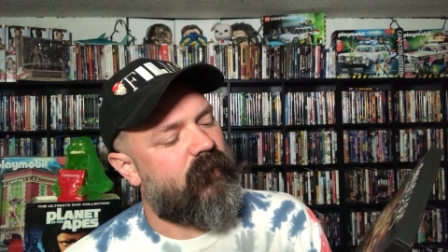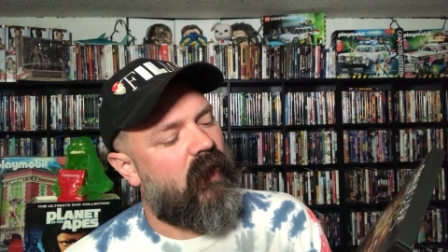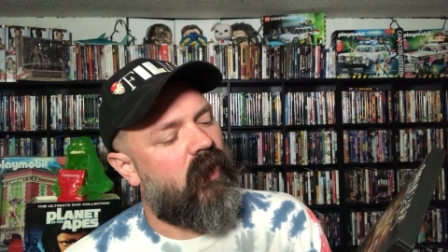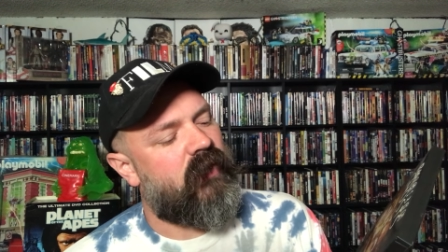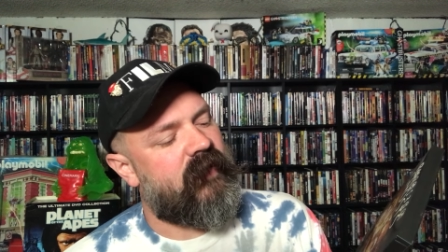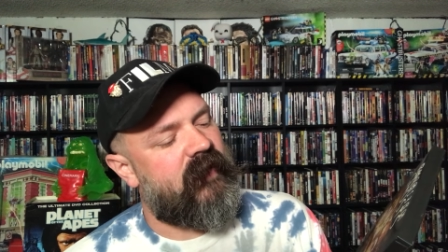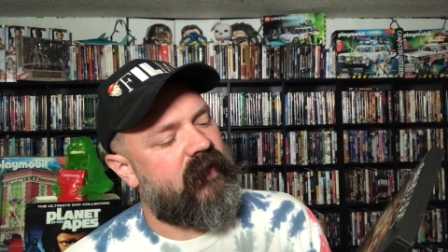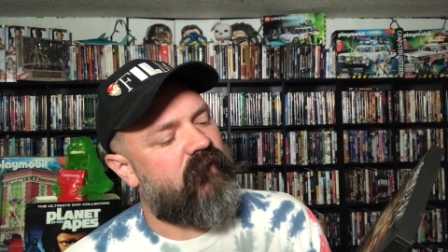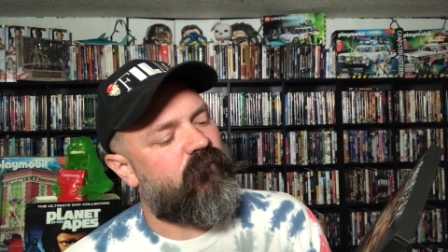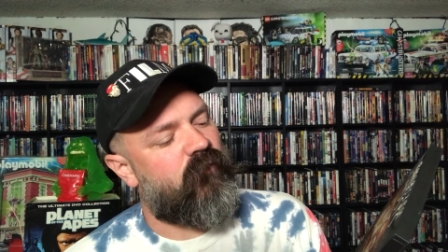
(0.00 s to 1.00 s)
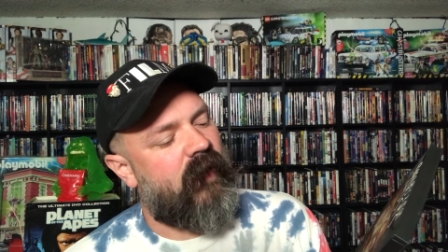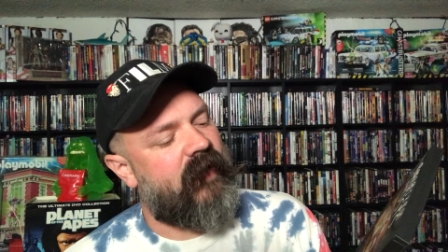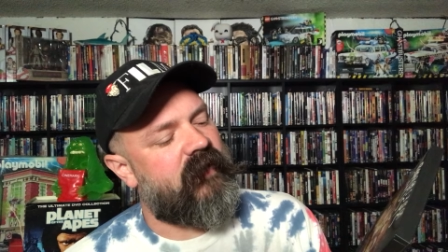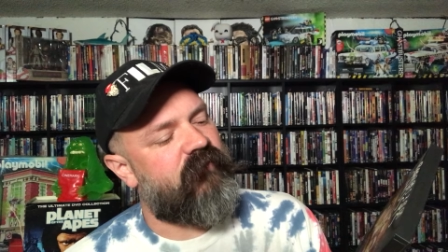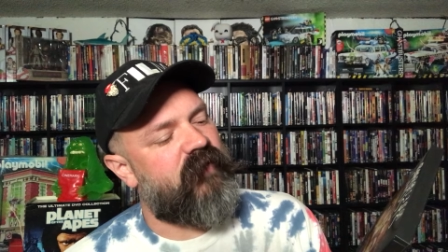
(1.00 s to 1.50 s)
we are getting a
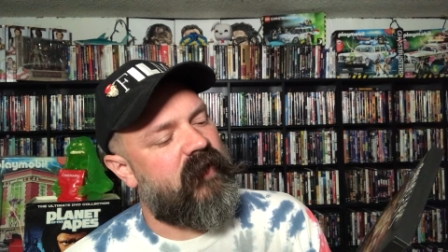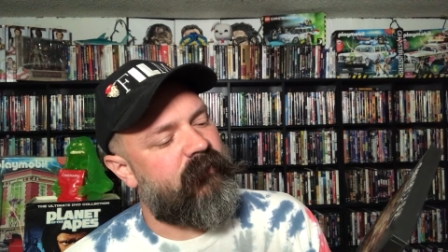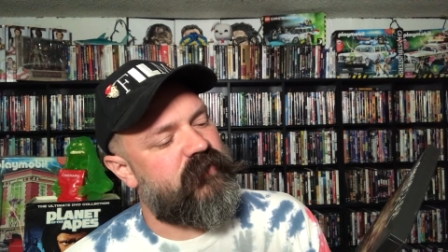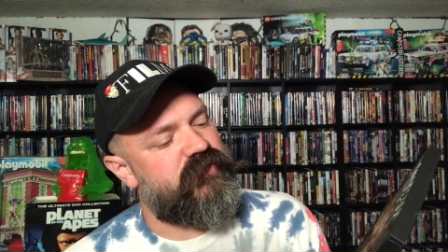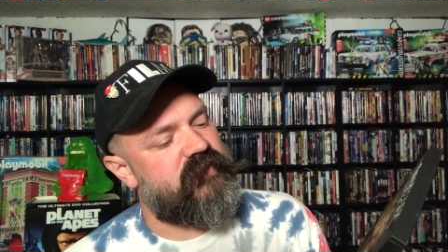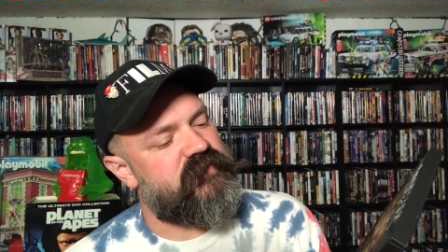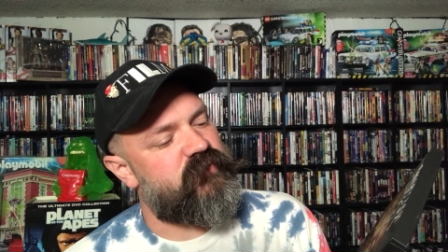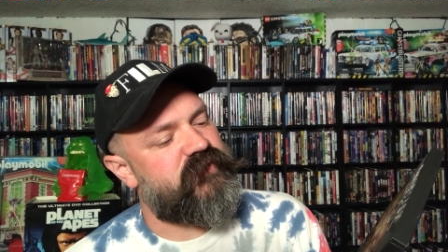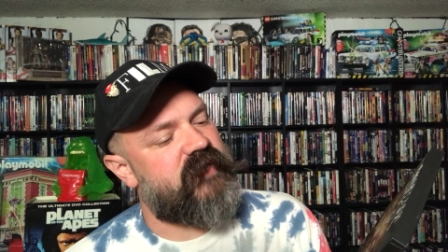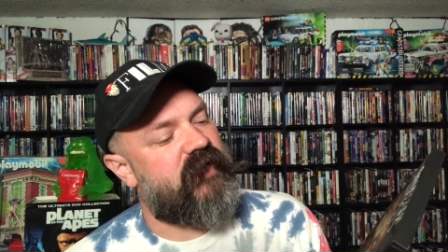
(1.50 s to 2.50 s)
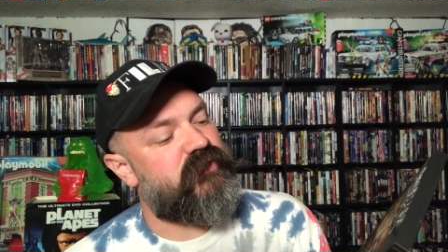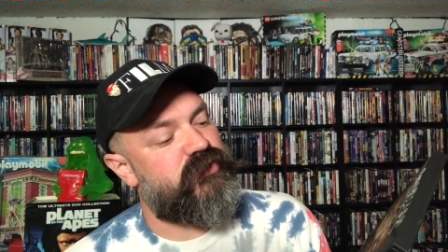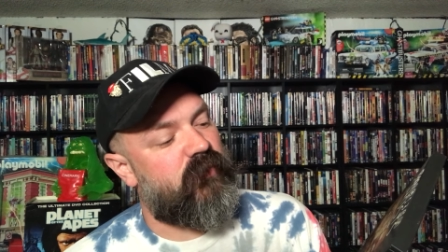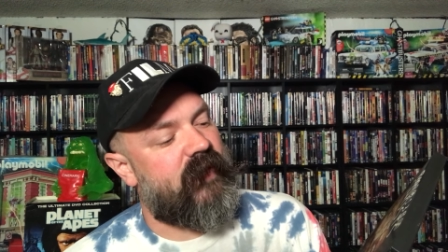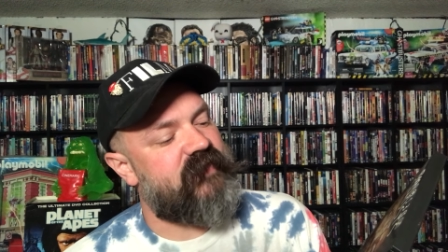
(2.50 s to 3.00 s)
variety of images which kind of
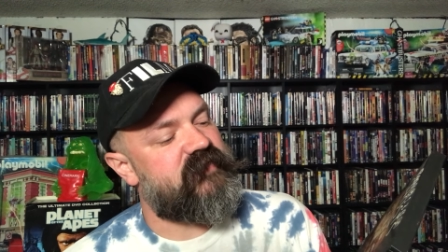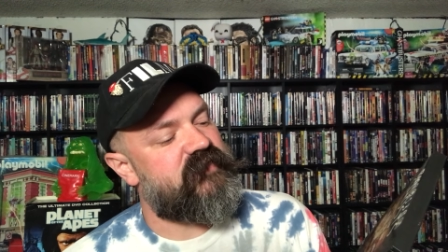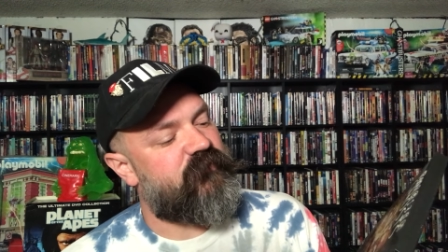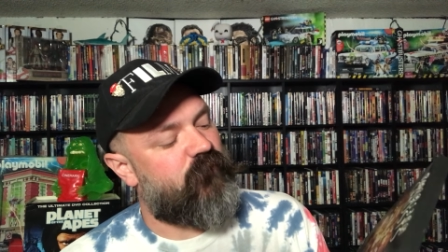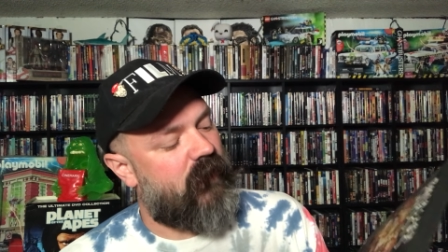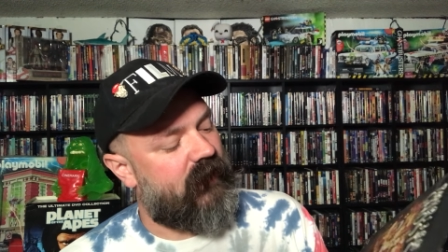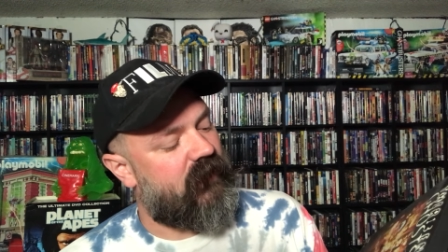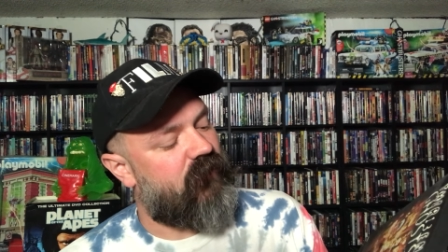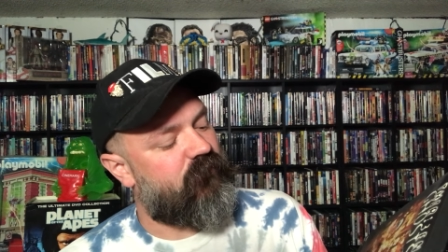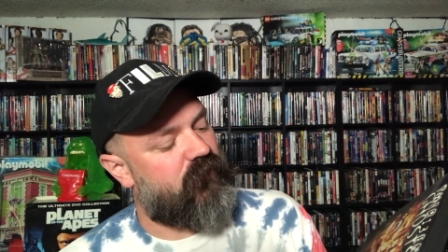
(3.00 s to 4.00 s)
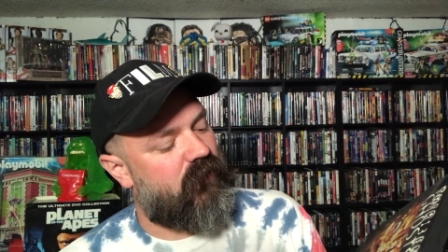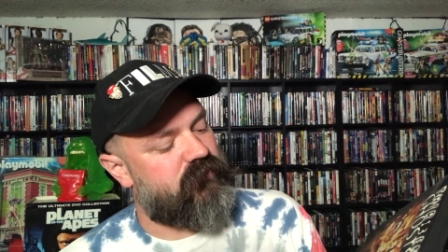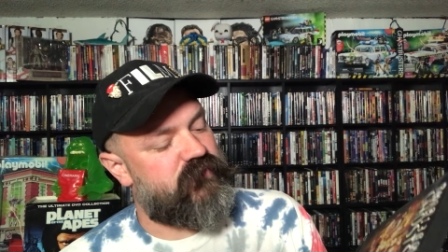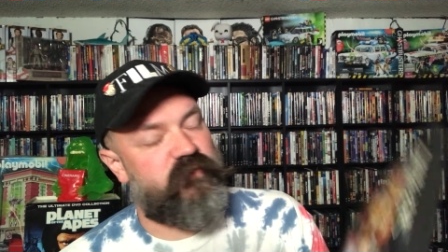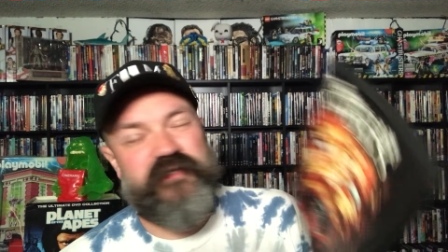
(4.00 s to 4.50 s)
showcases the variety of
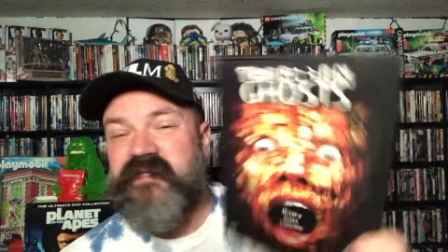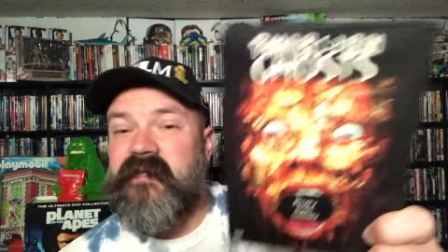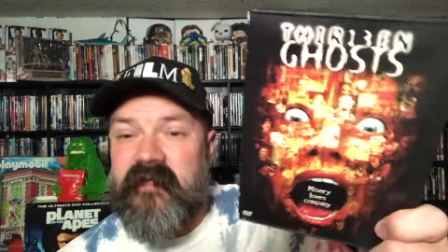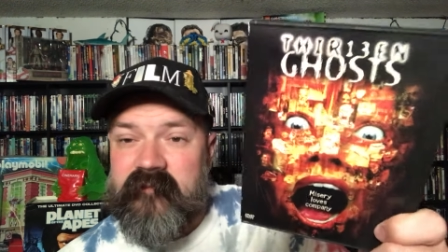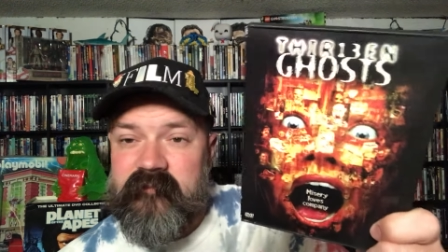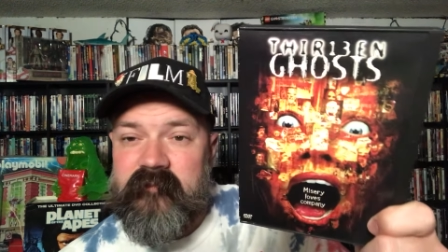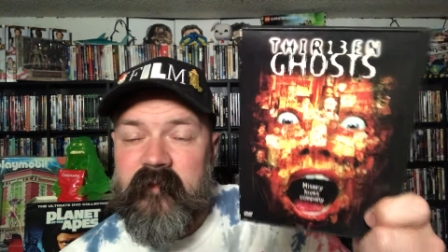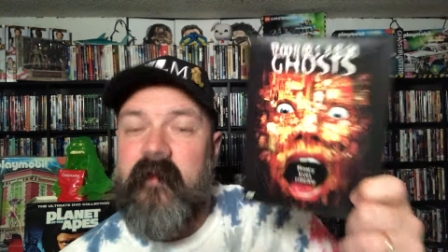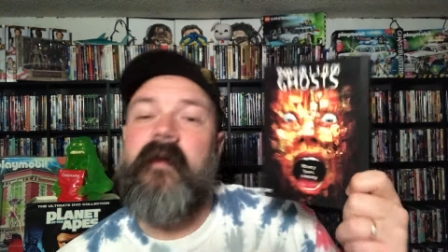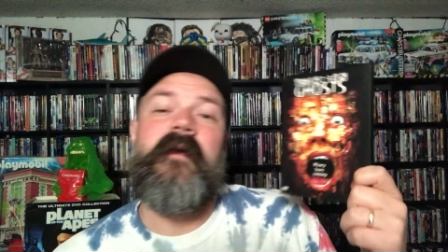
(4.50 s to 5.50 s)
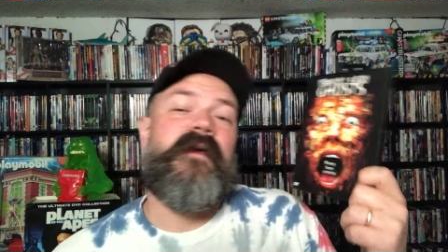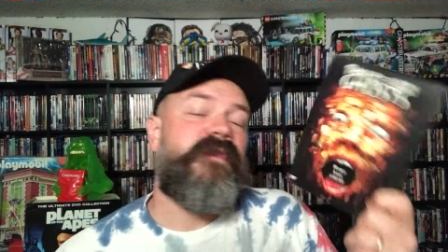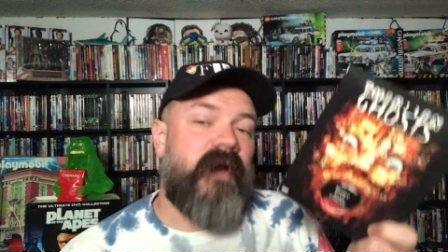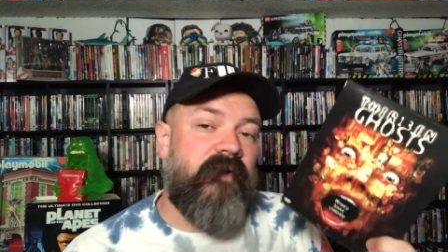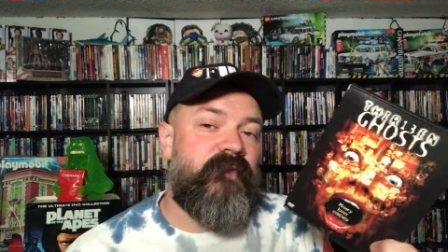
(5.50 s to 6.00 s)
ghosts which is good
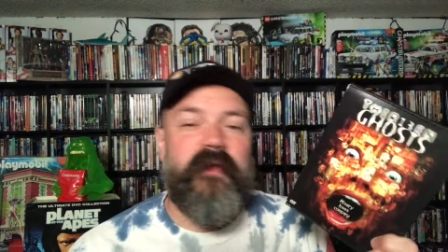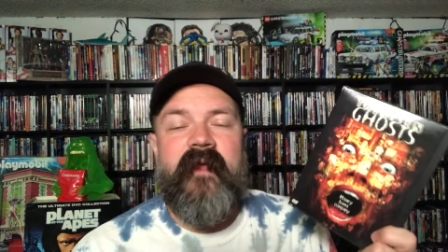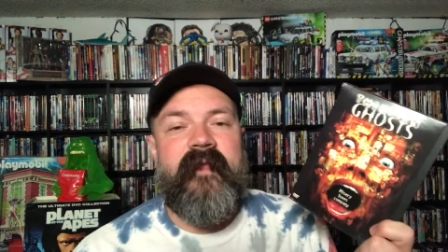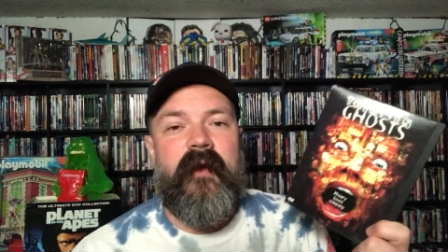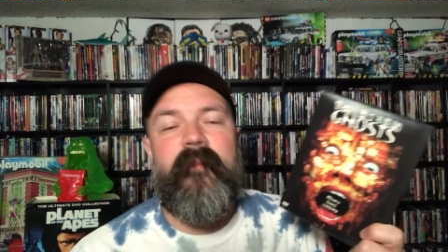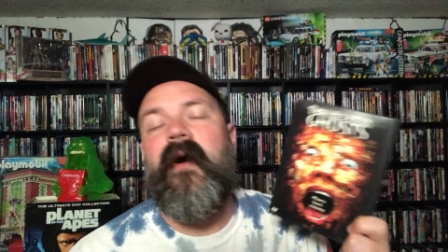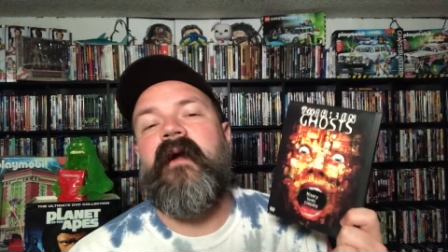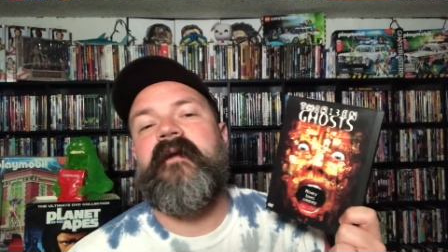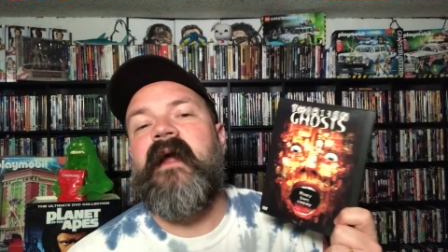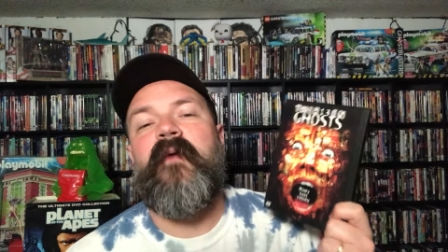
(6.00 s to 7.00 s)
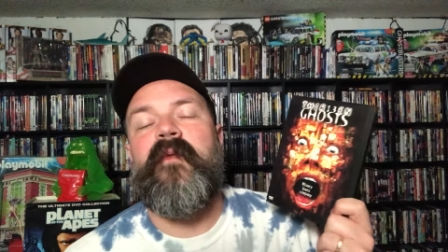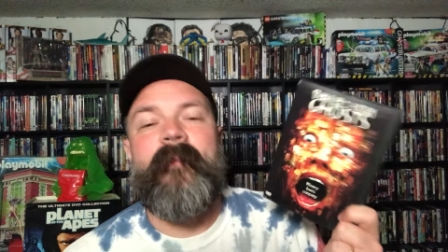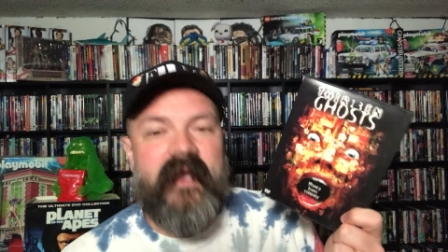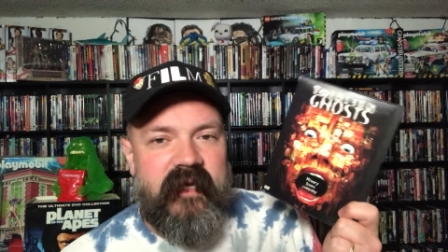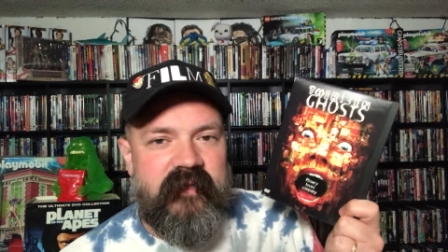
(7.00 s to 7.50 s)
thoughtful on their part not
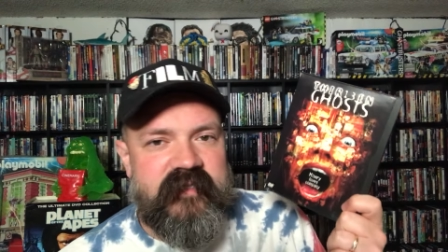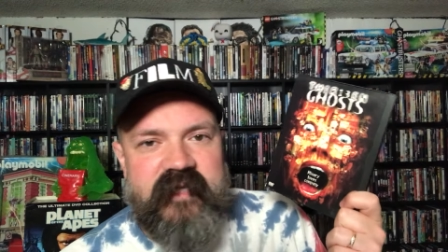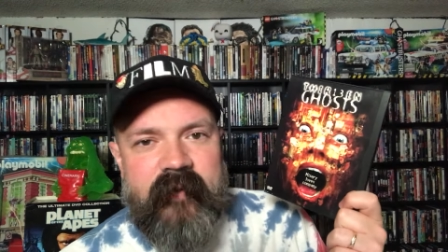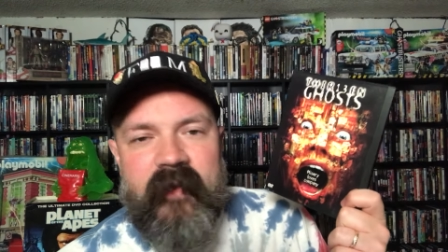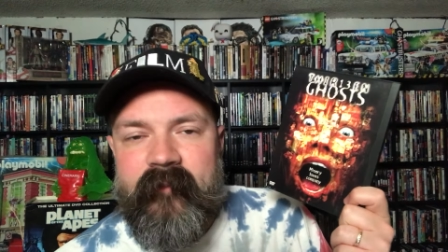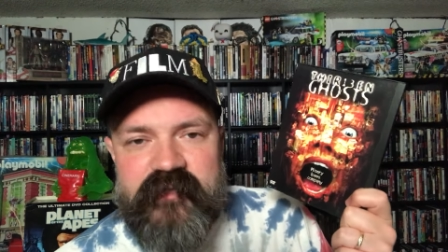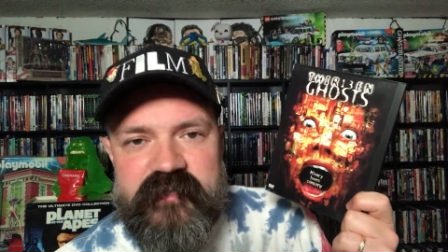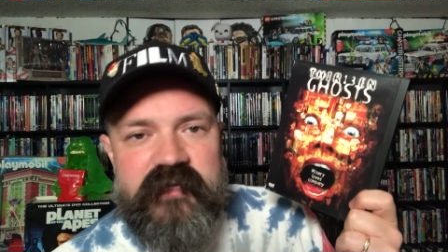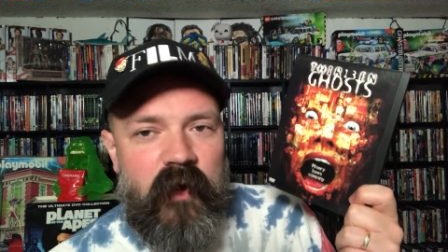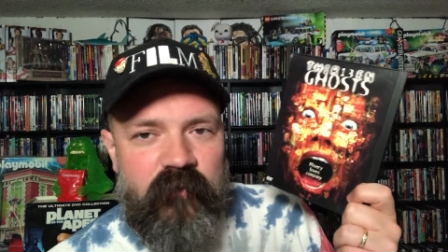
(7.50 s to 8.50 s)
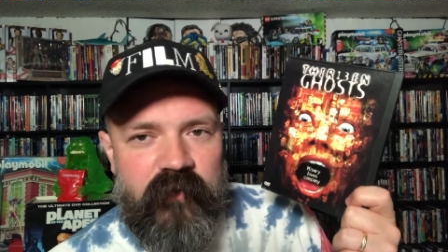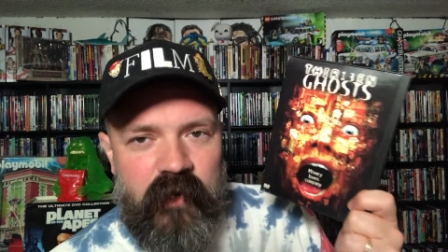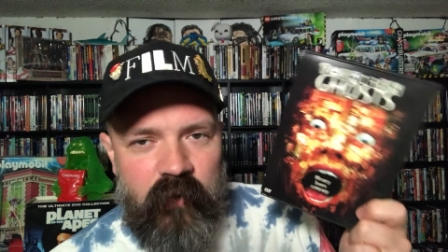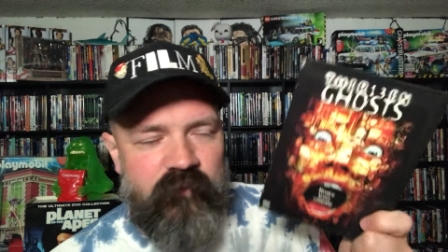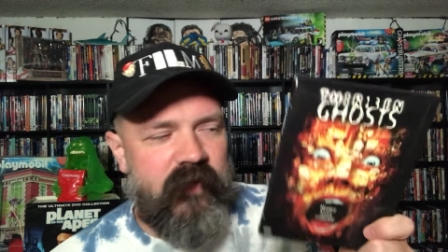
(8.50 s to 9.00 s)
repeating the same images over and
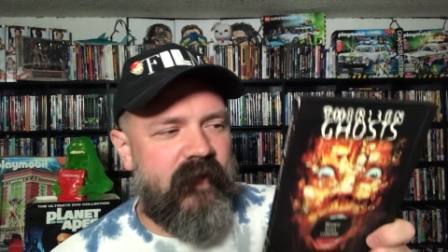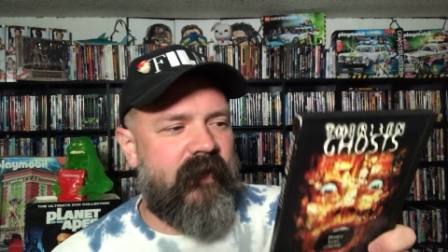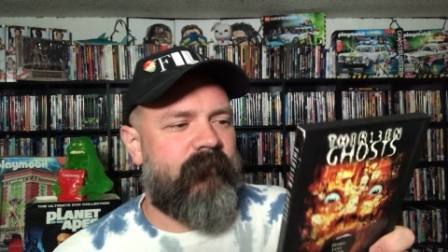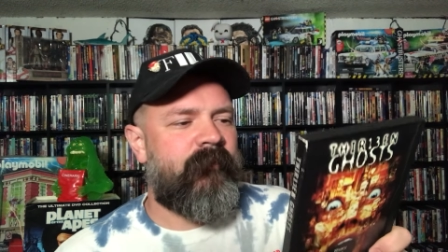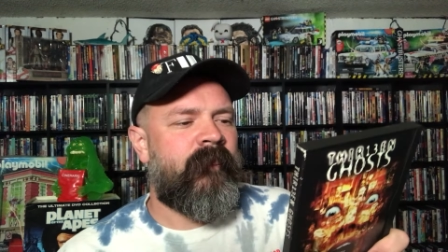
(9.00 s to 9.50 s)
over again